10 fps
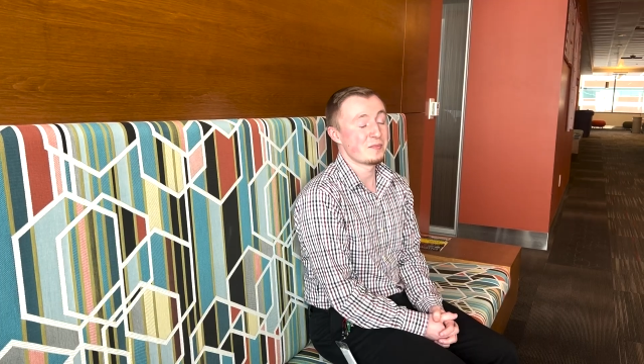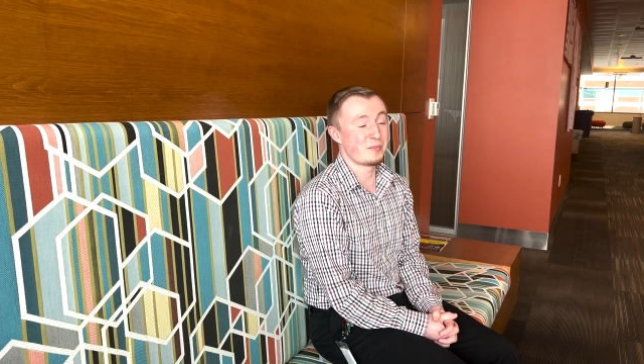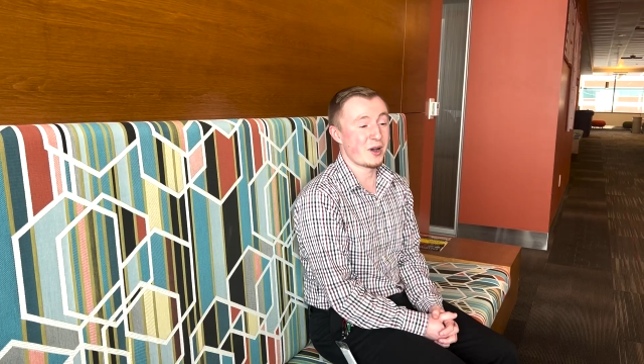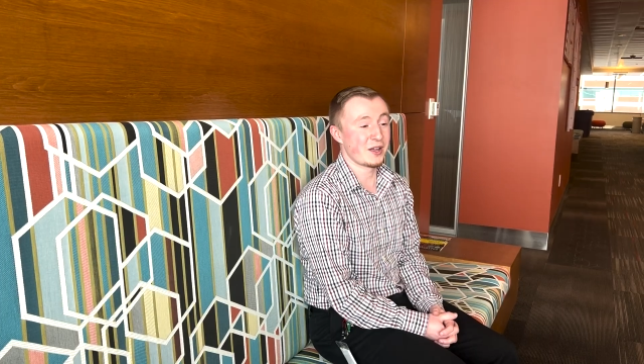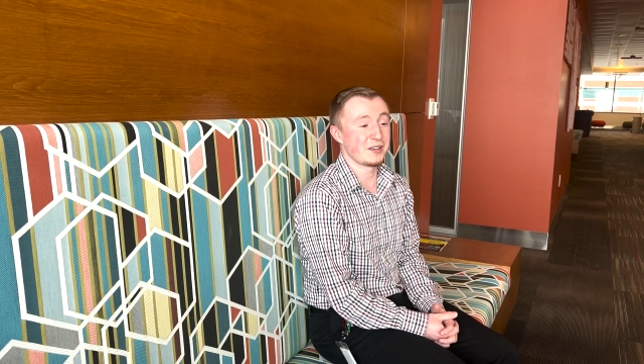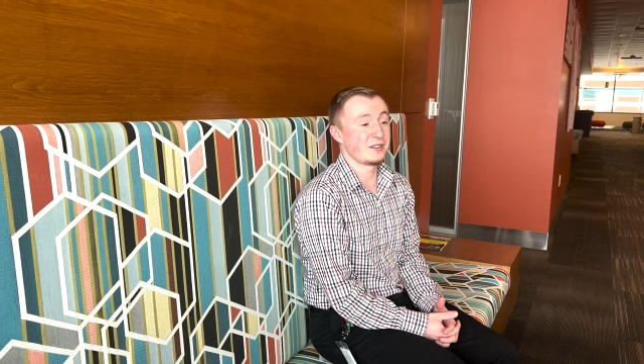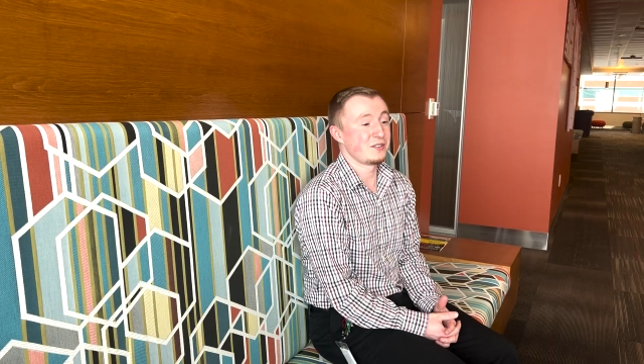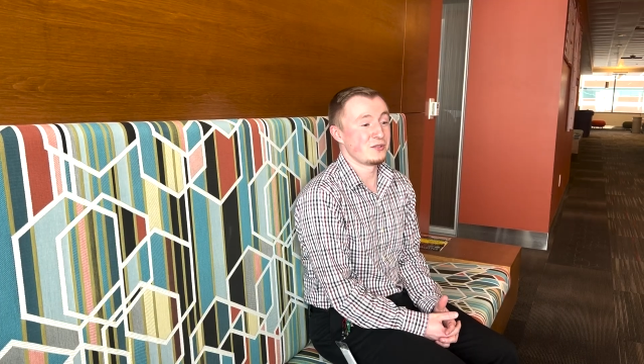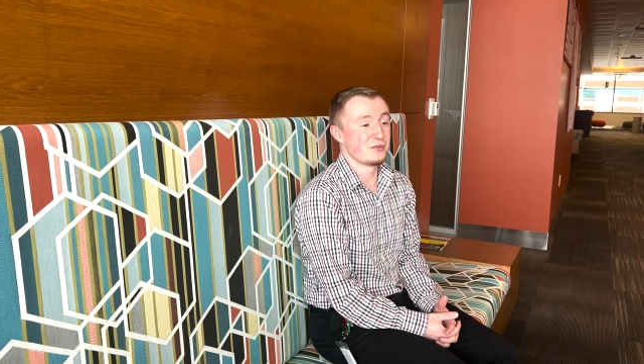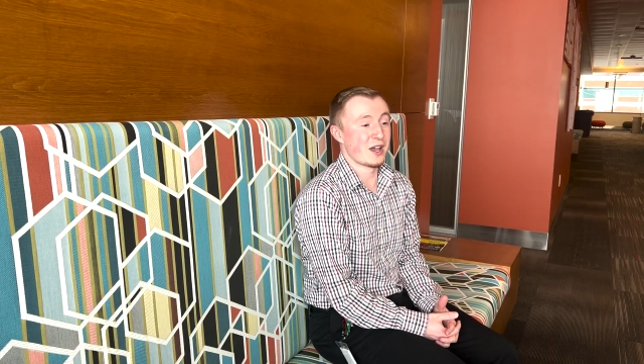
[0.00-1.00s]
but
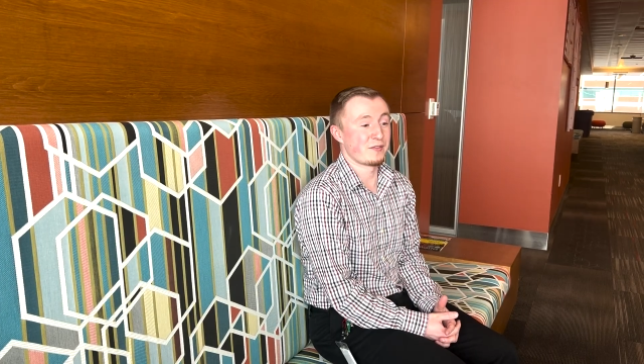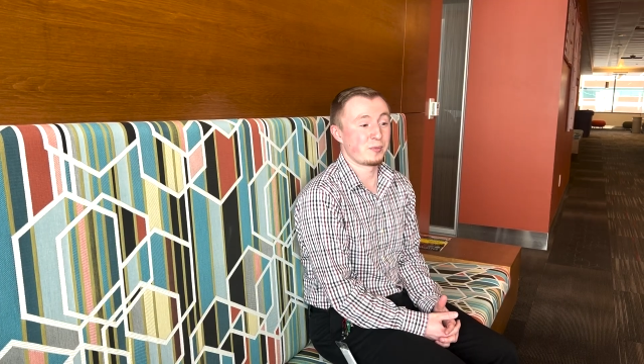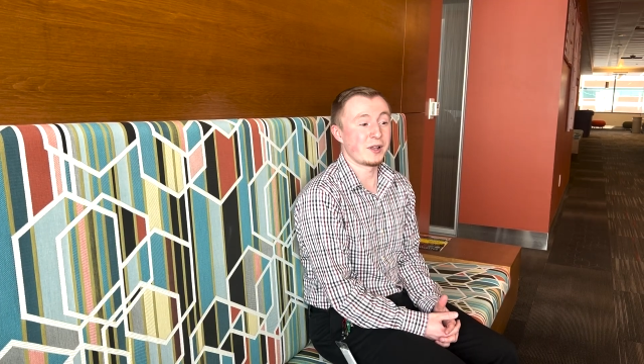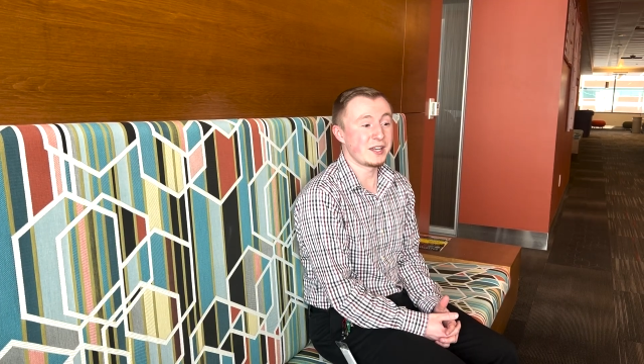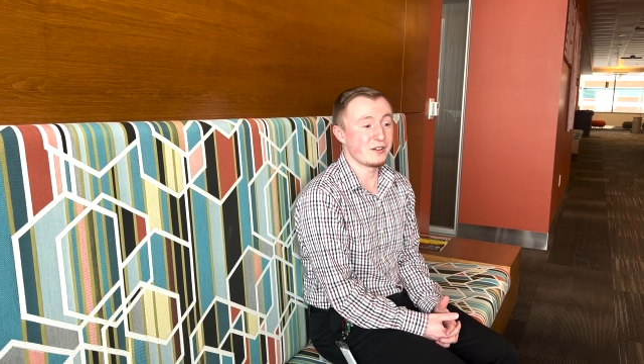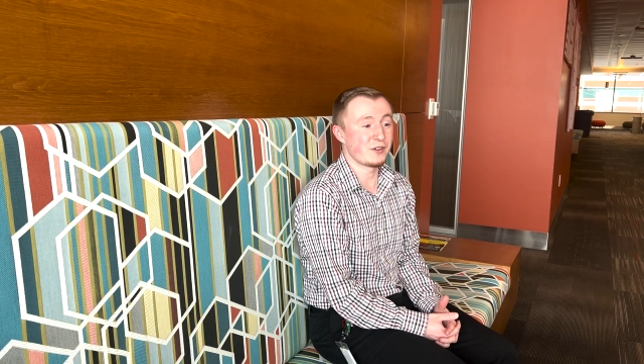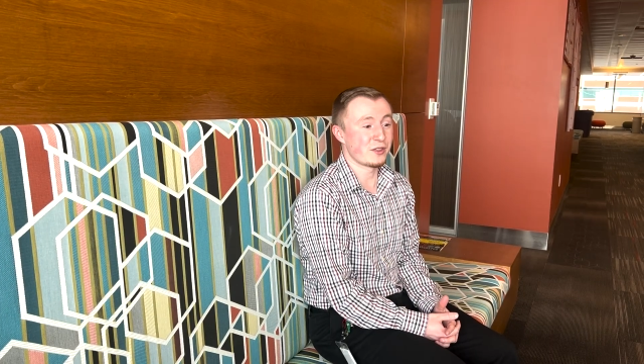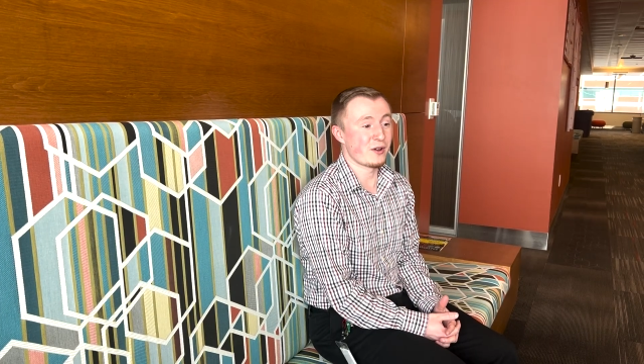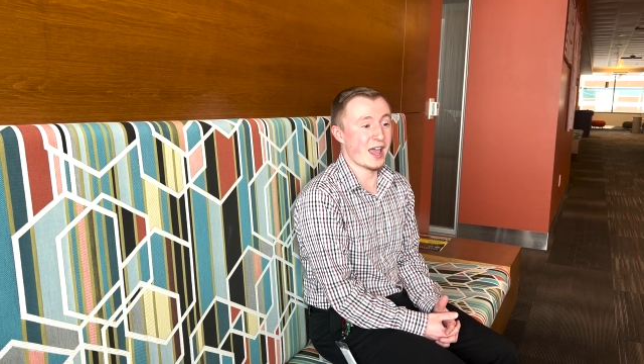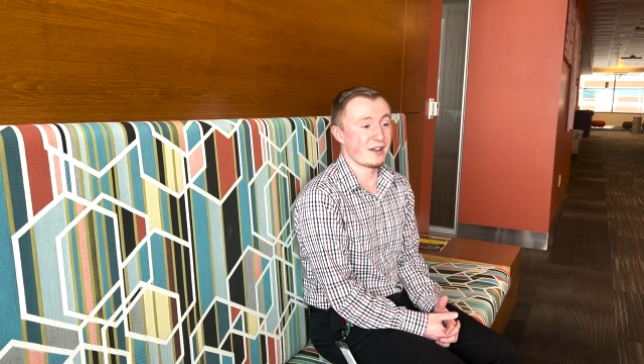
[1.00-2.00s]
you have plenty of
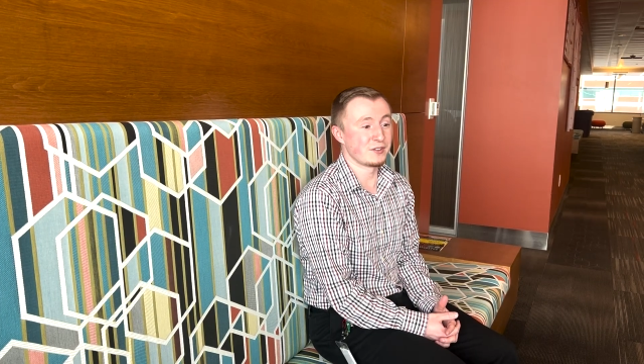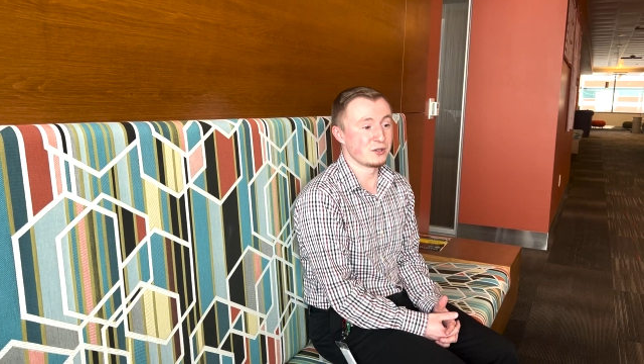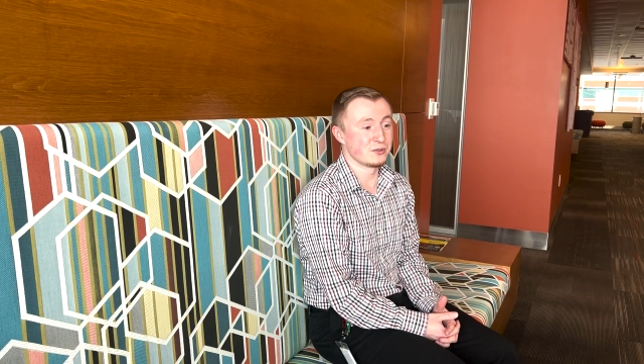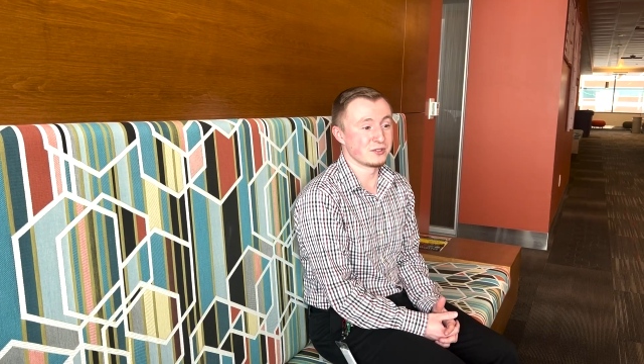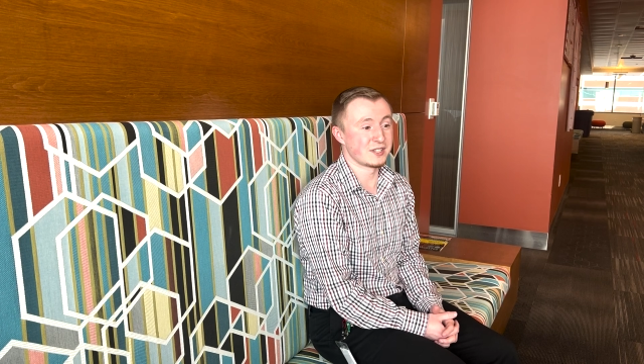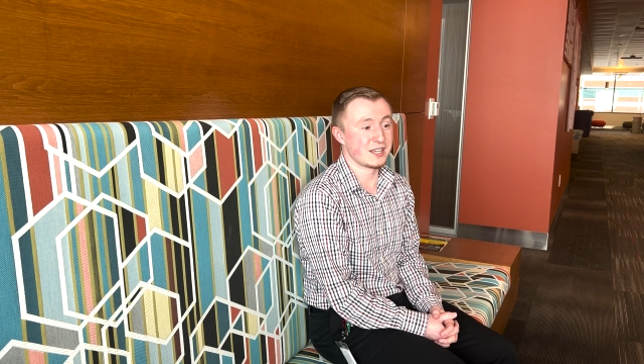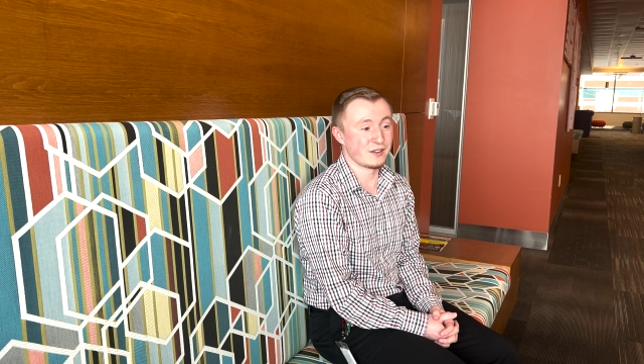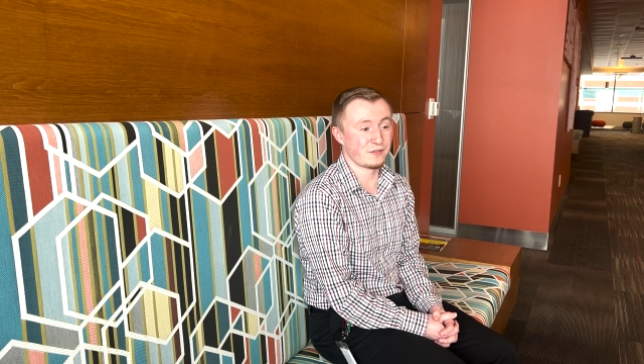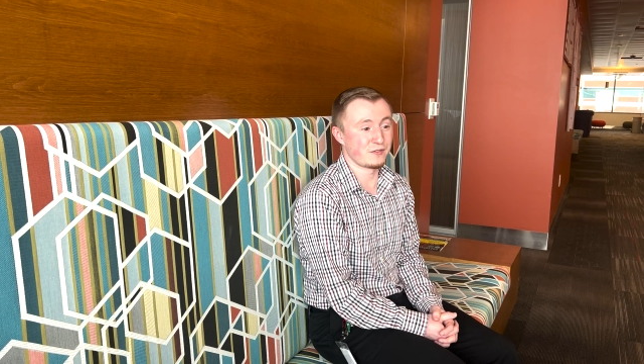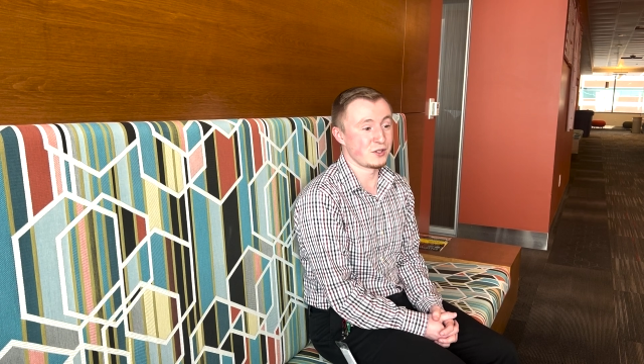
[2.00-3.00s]
other avenues if